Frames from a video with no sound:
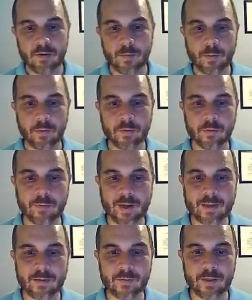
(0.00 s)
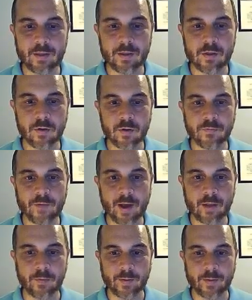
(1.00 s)
Raposen writes, he shows the
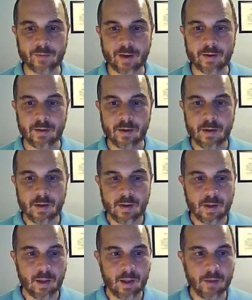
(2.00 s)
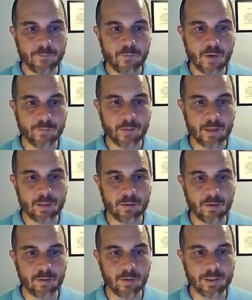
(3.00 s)
following, right?
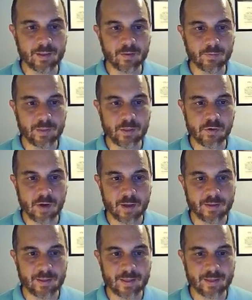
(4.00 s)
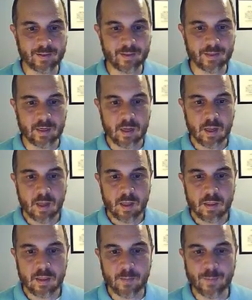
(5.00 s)
Look at this, what he draws. He says, listen,
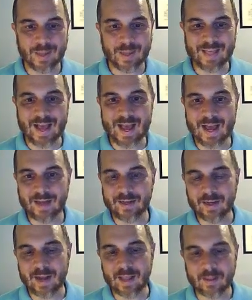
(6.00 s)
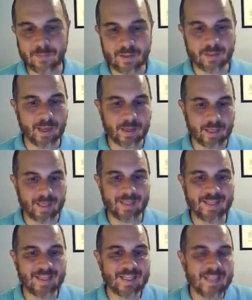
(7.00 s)
the Balan, it had to be this like
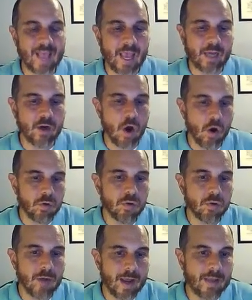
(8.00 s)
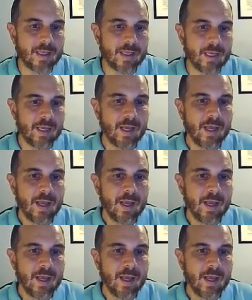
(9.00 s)
insano, crazy,